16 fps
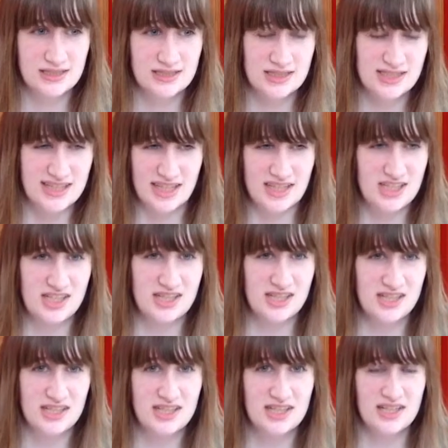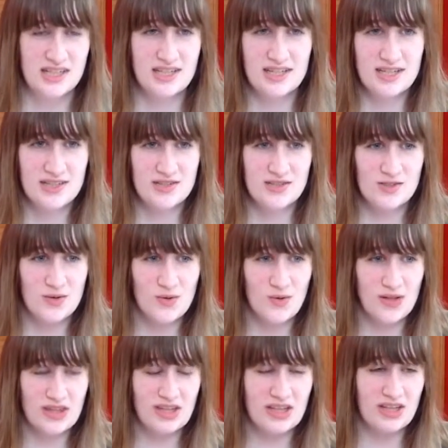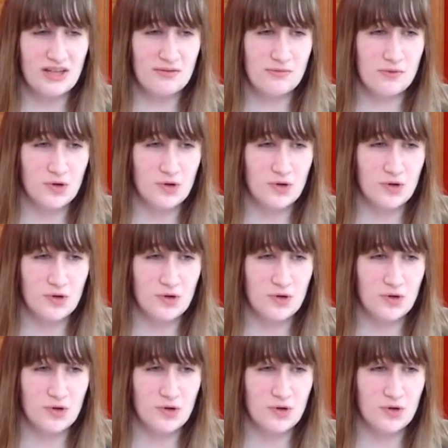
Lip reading: sketchy. So they leave